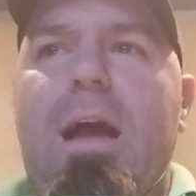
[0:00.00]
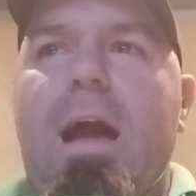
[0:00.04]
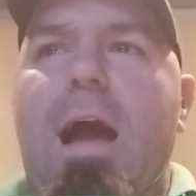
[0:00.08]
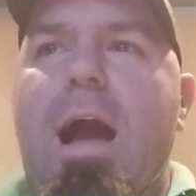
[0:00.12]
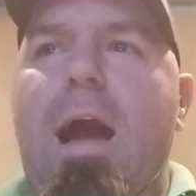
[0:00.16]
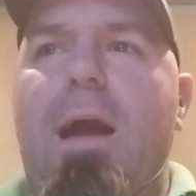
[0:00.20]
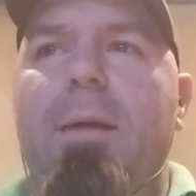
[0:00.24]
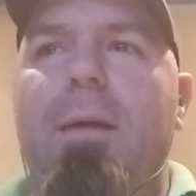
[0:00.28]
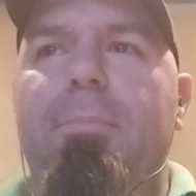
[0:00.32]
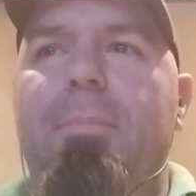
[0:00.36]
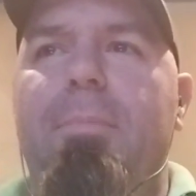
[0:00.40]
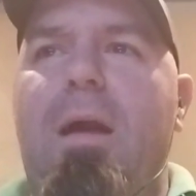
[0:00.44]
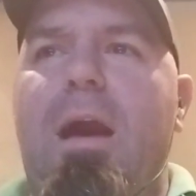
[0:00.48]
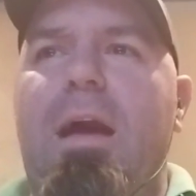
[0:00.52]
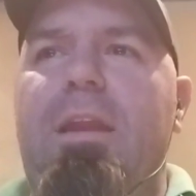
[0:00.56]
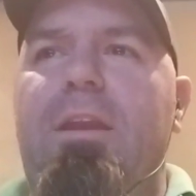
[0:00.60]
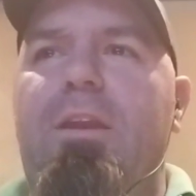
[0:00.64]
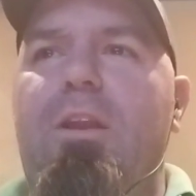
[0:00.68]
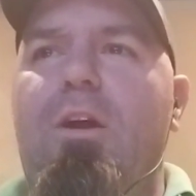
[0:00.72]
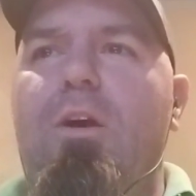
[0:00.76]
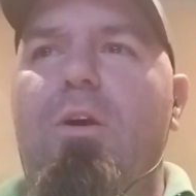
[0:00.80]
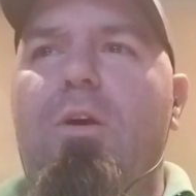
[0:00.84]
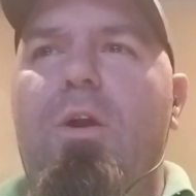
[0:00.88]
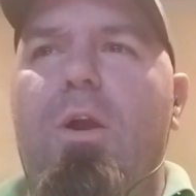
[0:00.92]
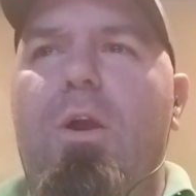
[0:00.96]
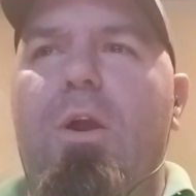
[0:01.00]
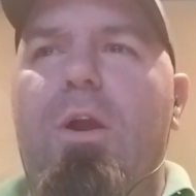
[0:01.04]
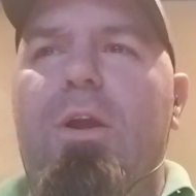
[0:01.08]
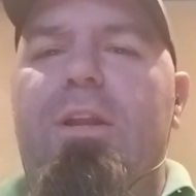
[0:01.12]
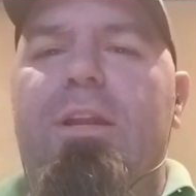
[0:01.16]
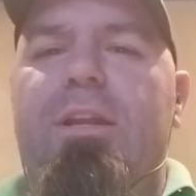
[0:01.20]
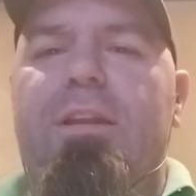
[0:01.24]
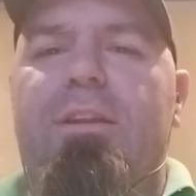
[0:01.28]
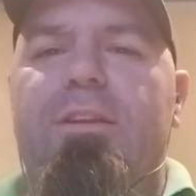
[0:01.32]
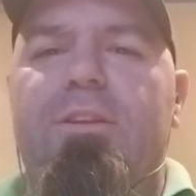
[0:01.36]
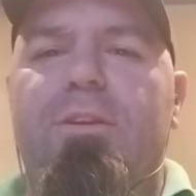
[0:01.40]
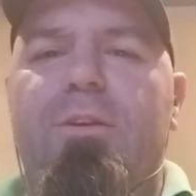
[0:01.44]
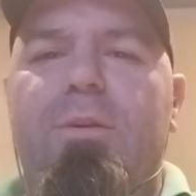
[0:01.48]
I'm not in no hurry
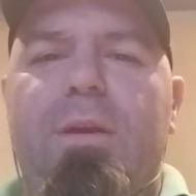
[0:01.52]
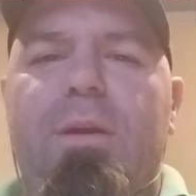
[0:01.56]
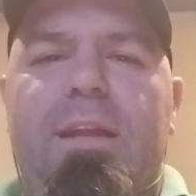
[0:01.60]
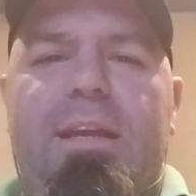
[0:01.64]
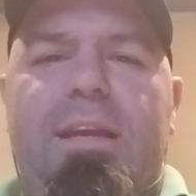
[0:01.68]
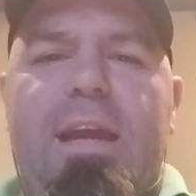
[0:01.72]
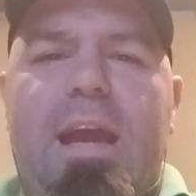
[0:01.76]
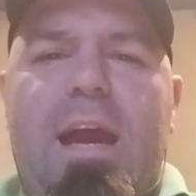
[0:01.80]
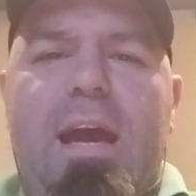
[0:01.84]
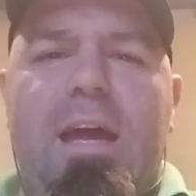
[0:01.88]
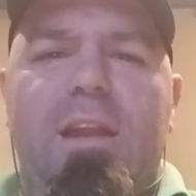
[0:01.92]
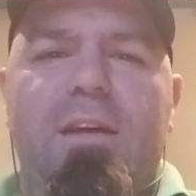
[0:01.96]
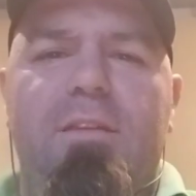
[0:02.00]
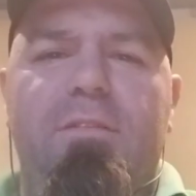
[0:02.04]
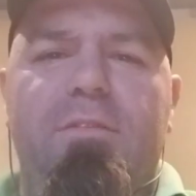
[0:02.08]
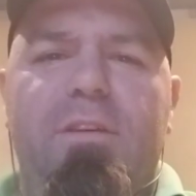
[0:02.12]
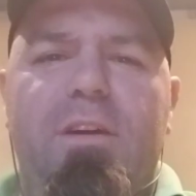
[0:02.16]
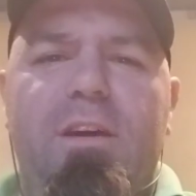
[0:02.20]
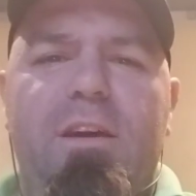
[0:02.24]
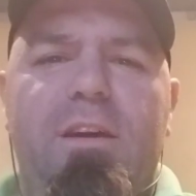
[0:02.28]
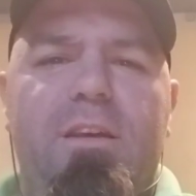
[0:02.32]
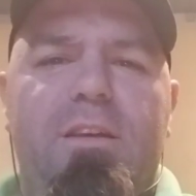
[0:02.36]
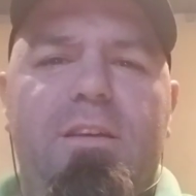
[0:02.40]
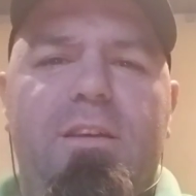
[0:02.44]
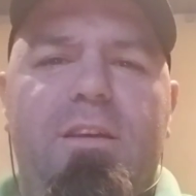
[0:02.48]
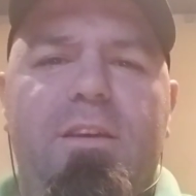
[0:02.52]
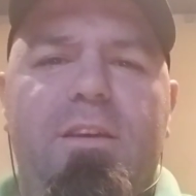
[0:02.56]
to do any kind of